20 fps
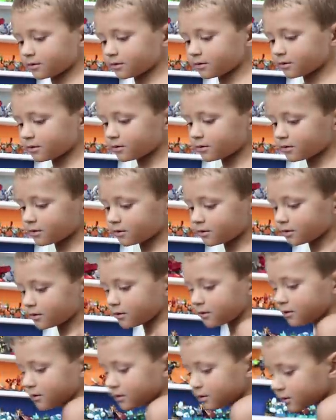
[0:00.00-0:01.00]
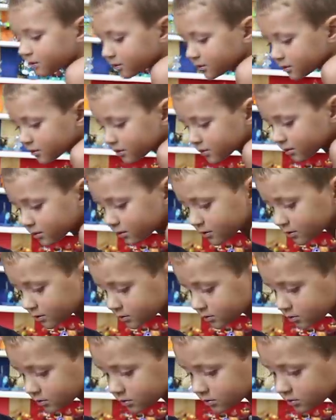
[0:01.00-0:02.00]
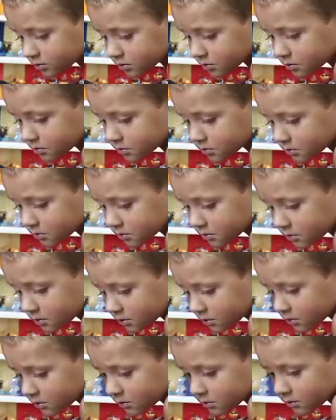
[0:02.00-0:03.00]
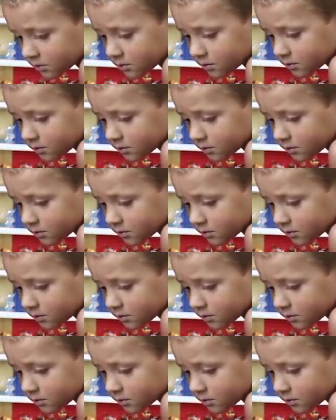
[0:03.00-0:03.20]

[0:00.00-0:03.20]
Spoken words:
No words are spoken by the person on screen.